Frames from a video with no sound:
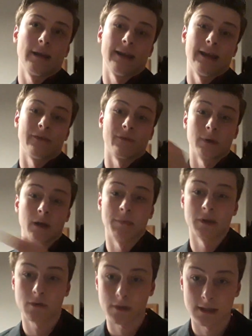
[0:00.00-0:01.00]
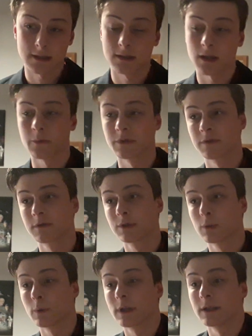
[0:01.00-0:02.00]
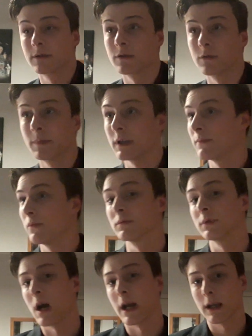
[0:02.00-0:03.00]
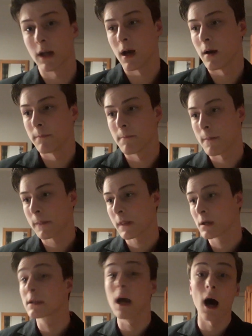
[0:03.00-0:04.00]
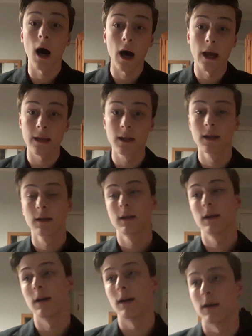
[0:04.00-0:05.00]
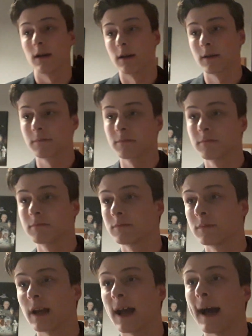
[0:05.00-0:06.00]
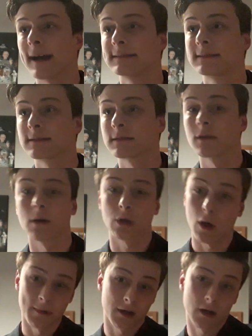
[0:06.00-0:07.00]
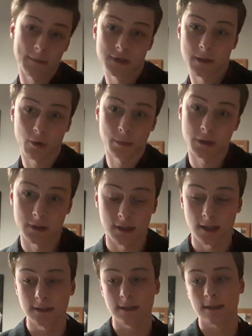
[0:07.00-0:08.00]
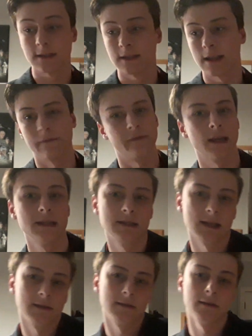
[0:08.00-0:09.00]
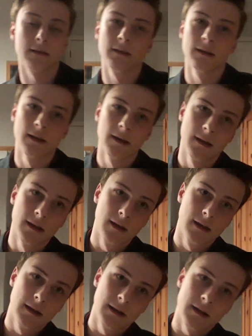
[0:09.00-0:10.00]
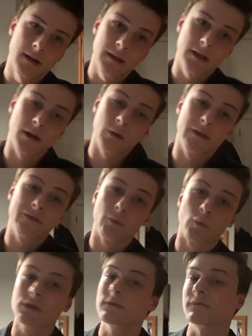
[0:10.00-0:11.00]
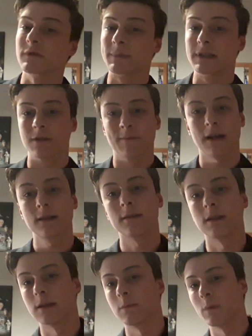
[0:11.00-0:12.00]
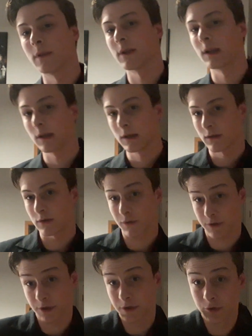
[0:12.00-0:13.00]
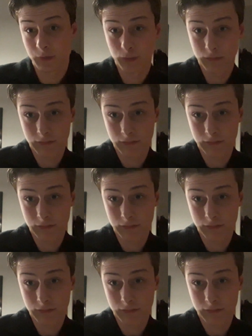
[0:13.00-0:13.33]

if I'm going to be honest, I was talking to people like Kai at MCM Comic Con in London, and that they said that, you know, if it wasn't for Peter Capaldi, then we think Doctor Who